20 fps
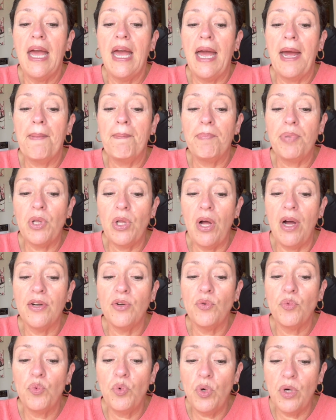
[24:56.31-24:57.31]
and
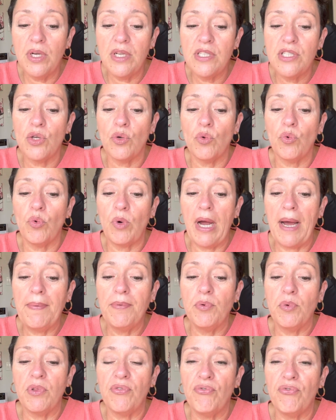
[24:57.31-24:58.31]
blonde woods
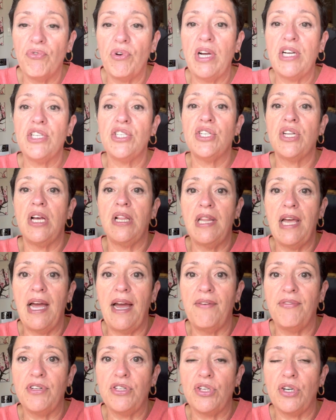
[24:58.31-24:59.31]
wrapped with fresh
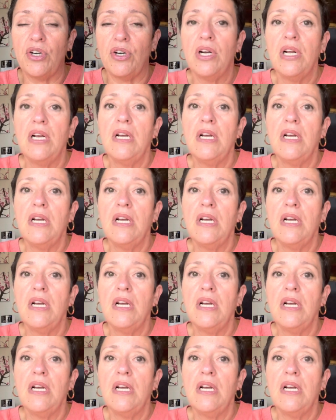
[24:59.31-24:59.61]
lavender.